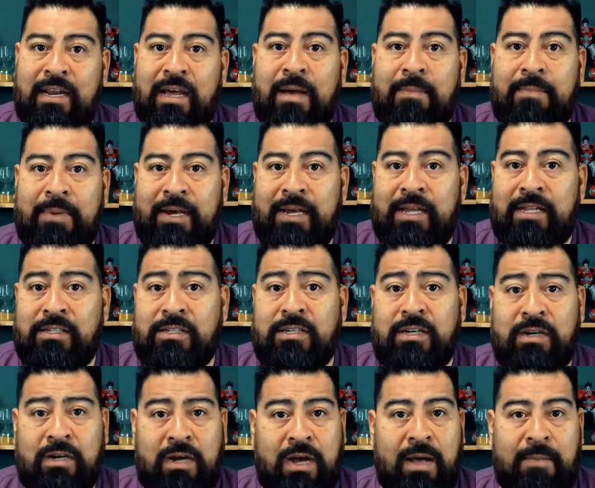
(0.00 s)
up against
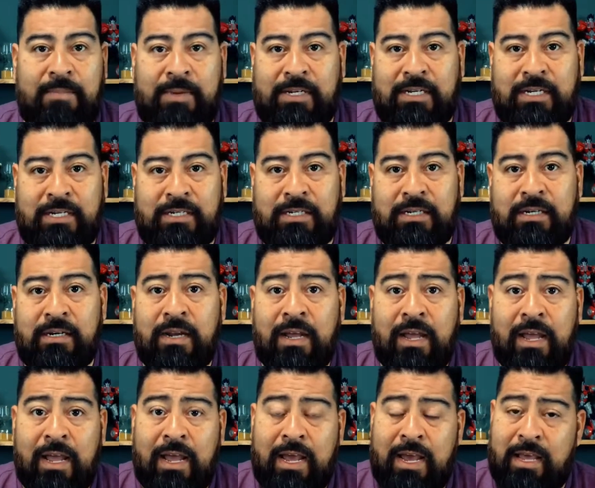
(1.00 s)
your competition,
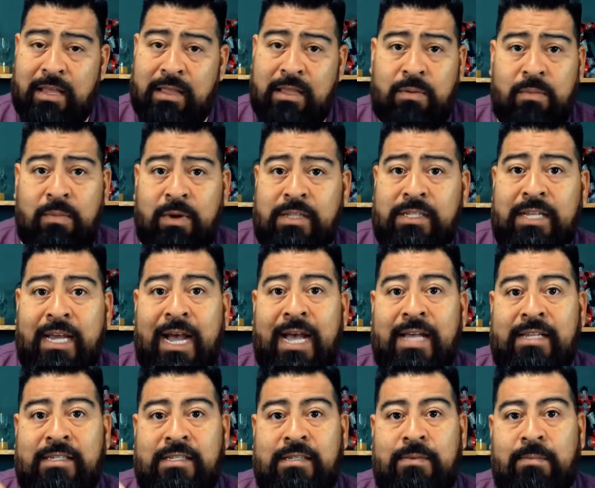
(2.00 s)
and the one that
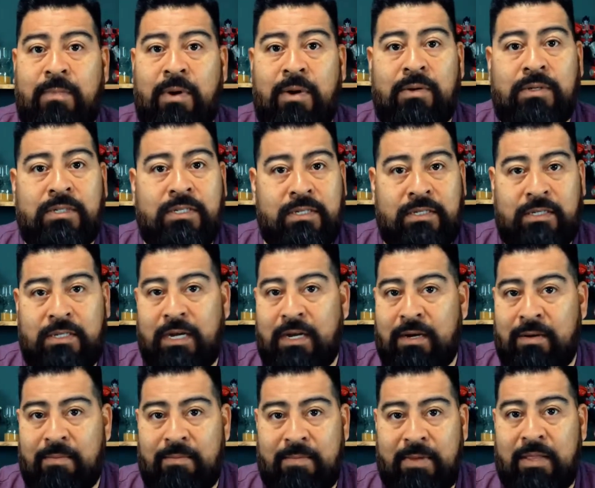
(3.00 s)
has the most is going
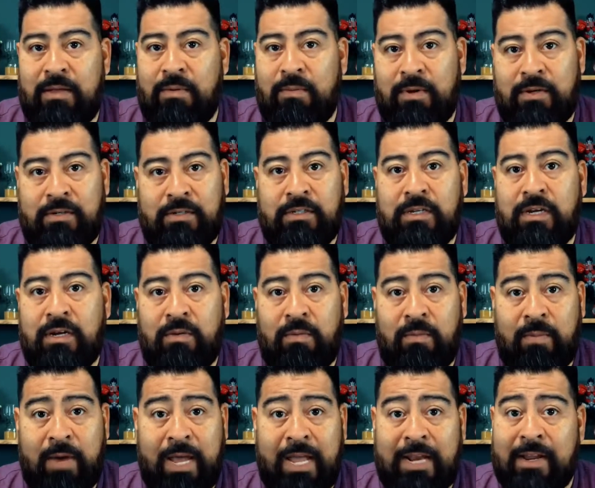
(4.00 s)
to be the one who's going to
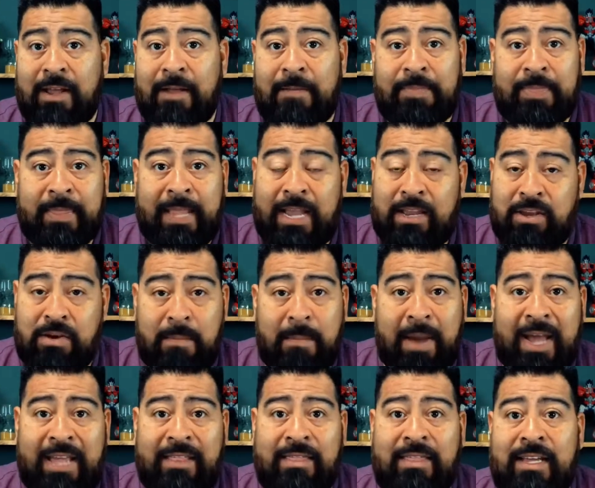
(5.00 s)
win. And you
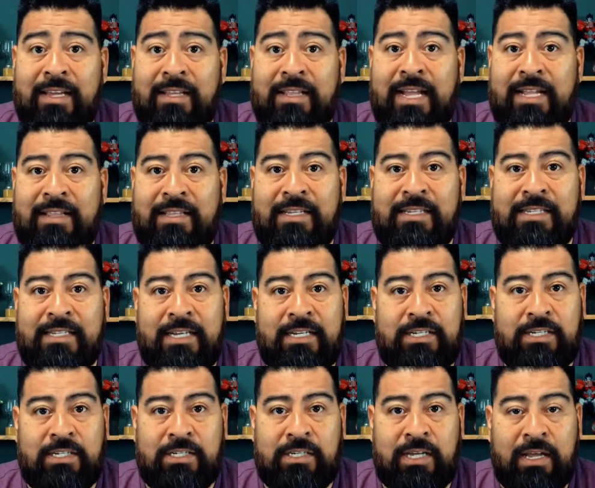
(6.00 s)
might think that these
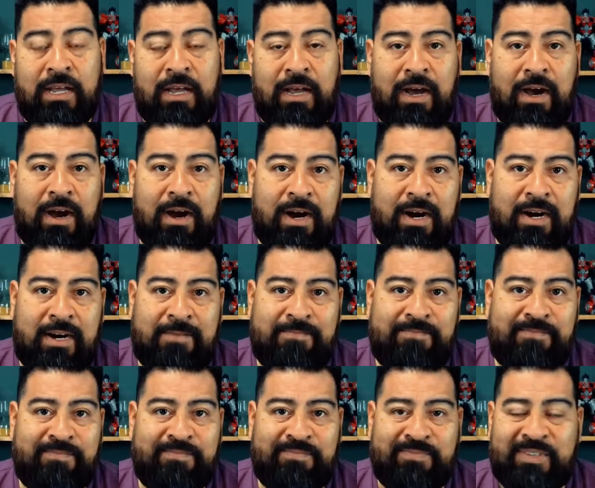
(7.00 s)
things are,
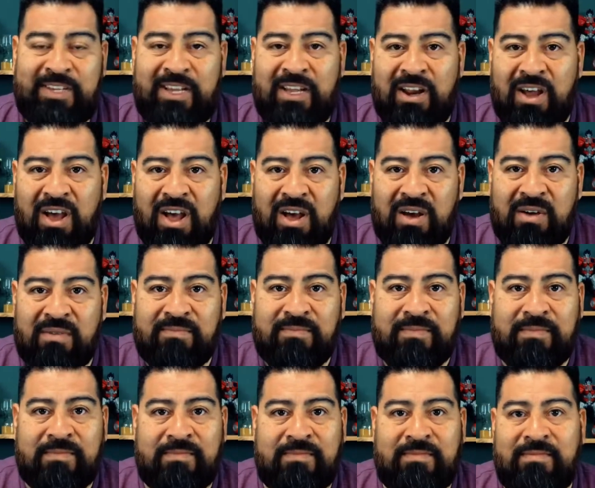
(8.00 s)

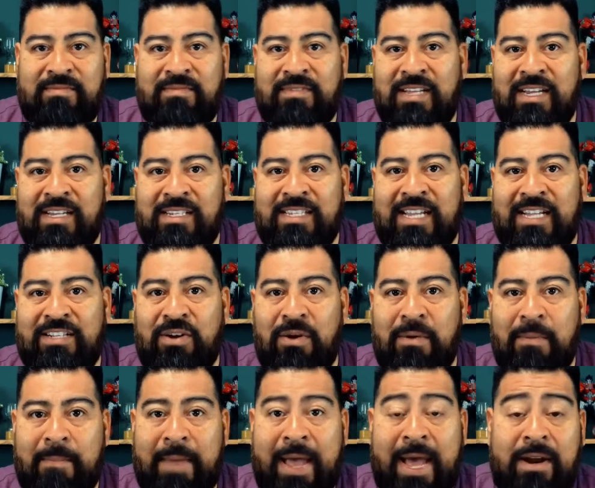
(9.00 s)
things that
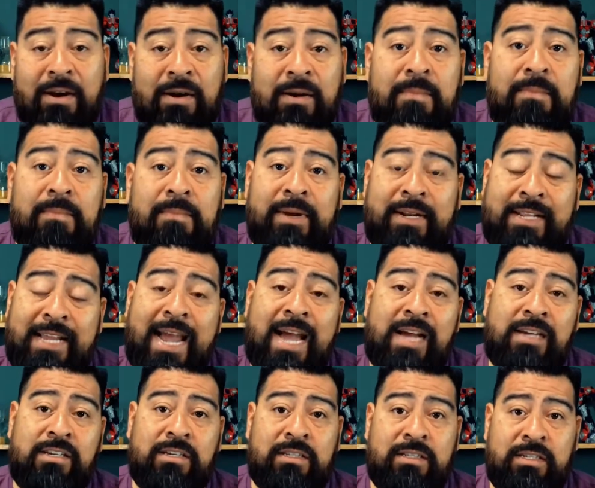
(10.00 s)
don't matter, but they
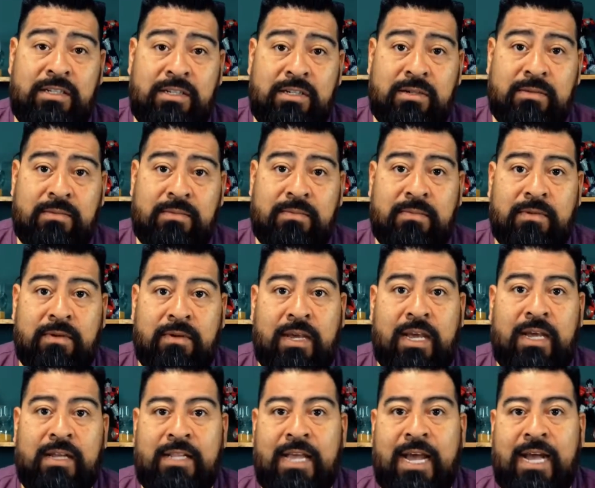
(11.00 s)
actually do.
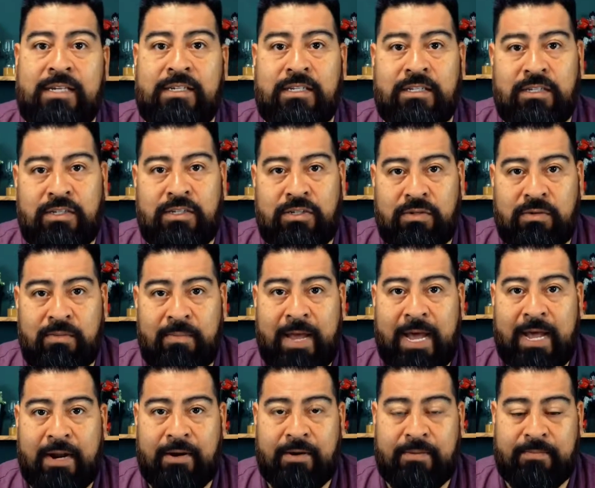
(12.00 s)
Okay, they actually do
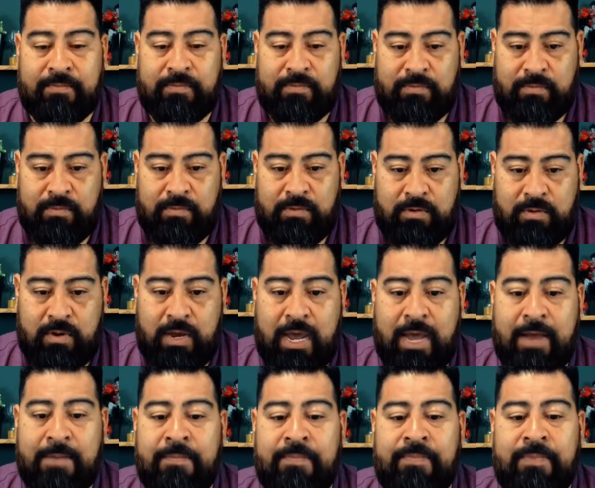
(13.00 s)
matter.
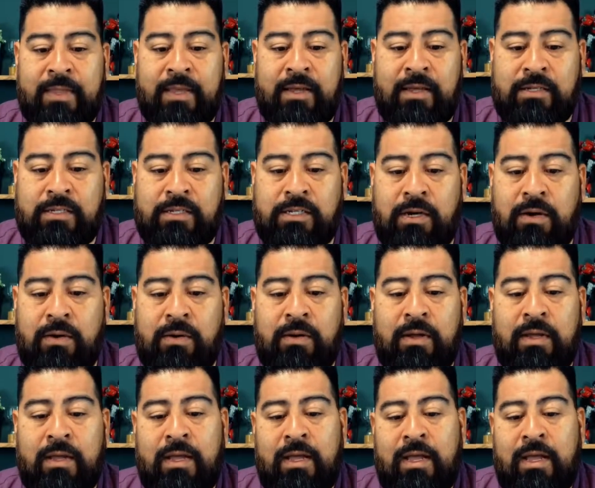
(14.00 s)
Okay, so